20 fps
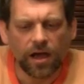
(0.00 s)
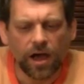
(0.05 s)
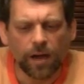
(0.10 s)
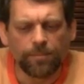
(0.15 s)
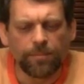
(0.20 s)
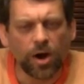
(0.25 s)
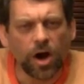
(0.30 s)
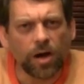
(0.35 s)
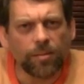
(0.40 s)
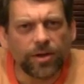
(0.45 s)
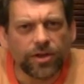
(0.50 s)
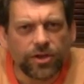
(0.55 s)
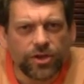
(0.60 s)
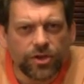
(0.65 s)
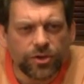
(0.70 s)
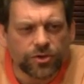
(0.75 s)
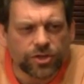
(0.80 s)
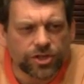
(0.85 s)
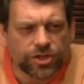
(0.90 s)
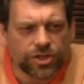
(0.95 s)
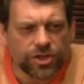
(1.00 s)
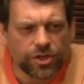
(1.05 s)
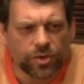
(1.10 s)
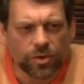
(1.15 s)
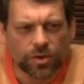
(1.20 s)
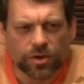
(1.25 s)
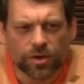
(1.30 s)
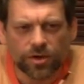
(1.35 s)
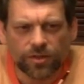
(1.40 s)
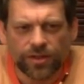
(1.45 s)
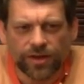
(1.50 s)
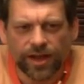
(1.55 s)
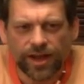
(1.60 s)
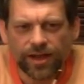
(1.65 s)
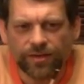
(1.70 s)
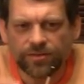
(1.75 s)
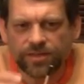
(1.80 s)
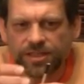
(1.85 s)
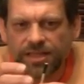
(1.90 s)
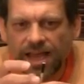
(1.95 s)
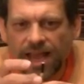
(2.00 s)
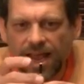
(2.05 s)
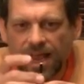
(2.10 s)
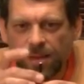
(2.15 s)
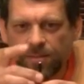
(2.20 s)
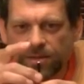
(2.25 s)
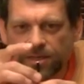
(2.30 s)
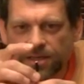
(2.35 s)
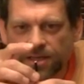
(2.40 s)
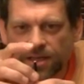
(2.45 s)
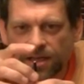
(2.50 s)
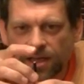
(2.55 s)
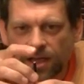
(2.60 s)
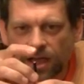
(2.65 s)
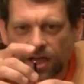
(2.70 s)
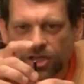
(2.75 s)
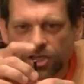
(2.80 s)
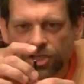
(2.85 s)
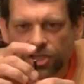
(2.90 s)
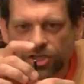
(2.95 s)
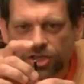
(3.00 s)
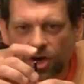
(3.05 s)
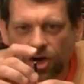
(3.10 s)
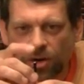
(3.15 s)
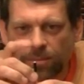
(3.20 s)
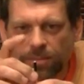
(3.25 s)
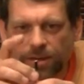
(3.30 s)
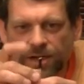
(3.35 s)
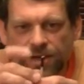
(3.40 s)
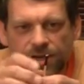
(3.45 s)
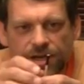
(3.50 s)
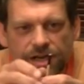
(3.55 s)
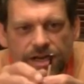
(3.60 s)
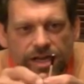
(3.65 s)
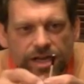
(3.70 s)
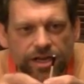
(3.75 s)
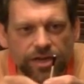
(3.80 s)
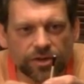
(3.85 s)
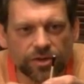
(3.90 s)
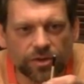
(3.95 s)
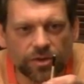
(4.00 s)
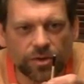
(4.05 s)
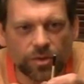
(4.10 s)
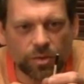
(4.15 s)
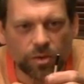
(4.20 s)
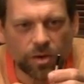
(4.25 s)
A barbecue skewer that I have taped a sharp needle,